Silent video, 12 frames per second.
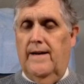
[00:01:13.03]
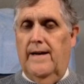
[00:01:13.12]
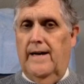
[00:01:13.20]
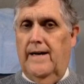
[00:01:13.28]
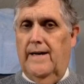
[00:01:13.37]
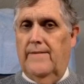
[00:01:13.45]

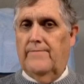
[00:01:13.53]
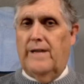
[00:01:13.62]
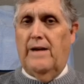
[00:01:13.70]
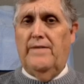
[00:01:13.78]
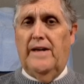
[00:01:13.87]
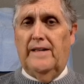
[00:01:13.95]
uh,
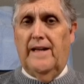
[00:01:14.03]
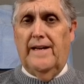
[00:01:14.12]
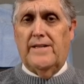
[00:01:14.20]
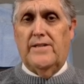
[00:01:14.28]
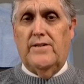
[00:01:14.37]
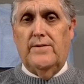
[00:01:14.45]
I've had a
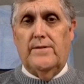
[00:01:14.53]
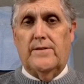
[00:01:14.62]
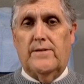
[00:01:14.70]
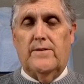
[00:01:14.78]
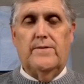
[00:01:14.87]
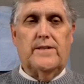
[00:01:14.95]
lot of
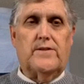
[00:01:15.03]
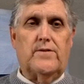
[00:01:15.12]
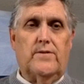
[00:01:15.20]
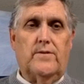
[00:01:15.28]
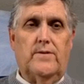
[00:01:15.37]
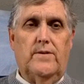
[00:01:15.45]
students do a
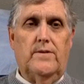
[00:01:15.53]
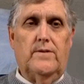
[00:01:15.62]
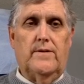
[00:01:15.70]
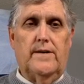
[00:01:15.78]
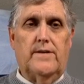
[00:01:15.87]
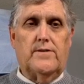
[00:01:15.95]

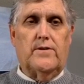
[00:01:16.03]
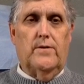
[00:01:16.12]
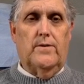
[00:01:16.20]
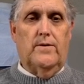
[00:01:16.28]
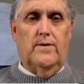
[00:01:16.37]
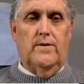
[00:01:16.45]
circle a
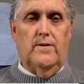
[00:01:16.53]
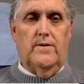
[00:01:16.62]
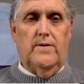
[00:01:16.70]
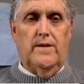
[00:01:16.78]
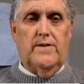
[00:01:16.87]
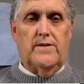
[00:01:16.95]

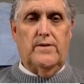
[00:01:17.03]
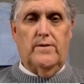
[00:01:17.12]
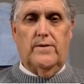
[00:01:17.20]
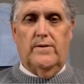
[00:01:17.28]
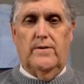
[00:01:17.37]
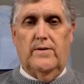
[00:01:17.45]
circle a
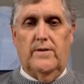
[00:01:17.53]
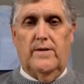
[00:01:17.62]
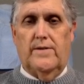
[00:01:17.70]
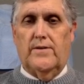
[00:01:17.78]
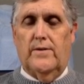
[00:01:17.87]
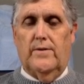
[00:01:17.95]
circle
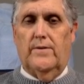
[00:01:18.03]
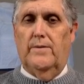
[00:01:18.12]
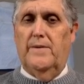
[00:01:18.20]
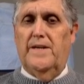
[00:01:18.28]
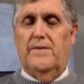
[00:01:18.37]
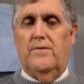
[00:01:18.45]
a
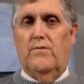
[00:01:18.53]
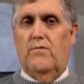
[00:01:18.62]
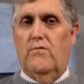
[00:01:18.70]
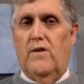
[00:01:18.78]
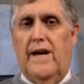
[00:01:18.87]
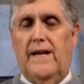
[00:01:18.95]
circle Wait,
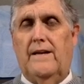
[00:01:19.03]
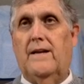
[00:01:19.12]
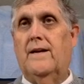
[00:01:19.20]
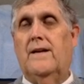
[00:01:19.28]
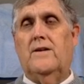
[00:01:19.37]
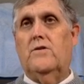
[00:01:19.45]
great
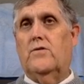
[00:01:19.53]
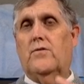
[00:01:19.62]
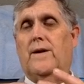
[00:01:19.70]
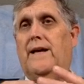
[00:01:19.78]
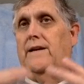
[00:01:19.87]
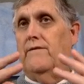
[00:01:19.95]
you
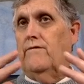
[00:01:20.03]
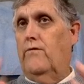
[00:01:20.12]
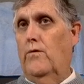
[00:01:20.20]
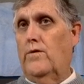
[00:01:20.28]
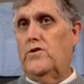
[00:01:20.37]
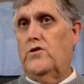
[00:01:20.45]
created
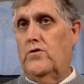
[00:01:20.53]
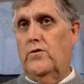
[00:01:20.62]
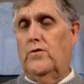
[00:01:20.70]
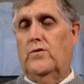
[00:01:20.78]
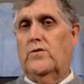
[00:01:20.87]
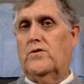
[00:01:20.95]
four
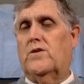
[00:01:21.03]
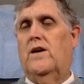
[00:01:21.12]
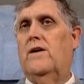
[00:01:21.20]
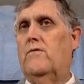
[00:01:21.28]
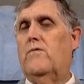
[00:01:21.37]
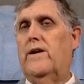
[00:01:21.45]
circles
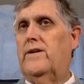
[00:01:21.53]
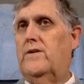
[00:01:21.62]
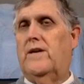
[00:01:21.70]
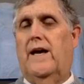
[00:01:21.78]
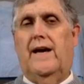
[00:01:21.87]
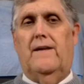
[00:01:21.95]
where you
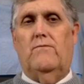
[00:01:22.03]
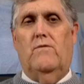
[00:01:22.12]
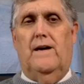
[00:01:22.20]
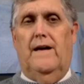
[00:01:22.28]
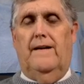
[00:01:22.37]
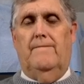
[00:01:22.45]
could add
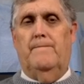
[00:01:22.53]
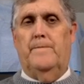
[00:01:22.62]
one